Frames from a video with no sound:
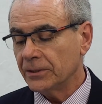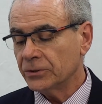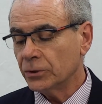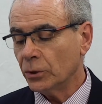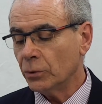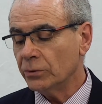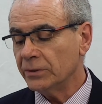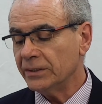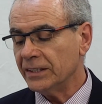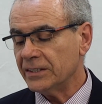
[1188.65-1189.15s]

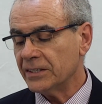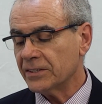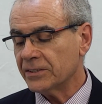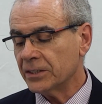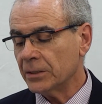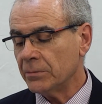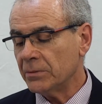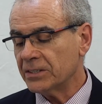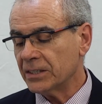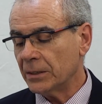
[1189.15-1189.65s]
So this
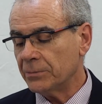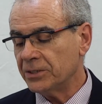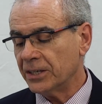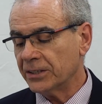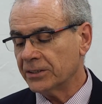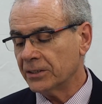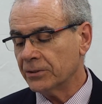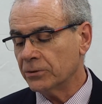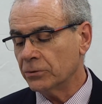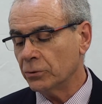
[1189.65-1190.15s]
system is
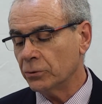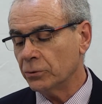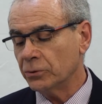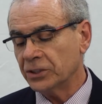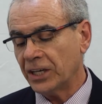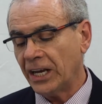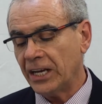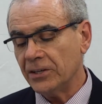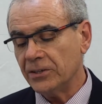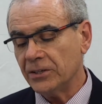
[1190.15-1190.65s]
subjected
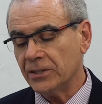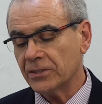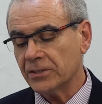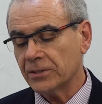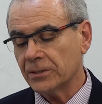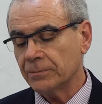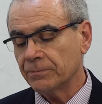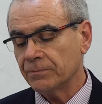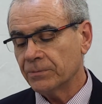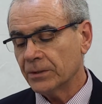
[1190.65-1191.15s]
to
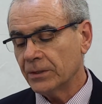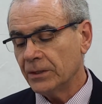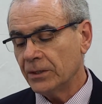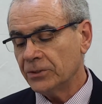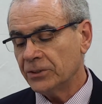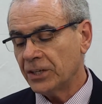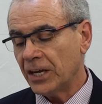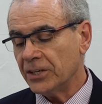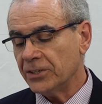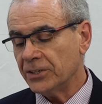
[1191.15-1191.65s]
changes,
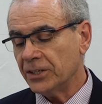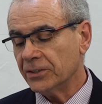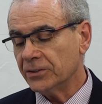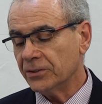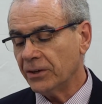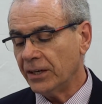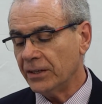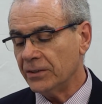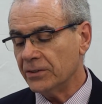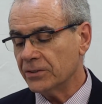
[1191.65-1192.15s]

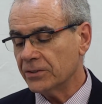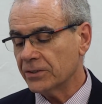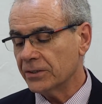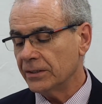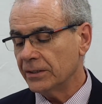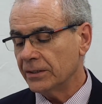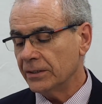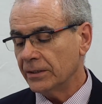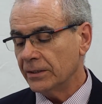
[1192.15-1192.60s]
changing trends.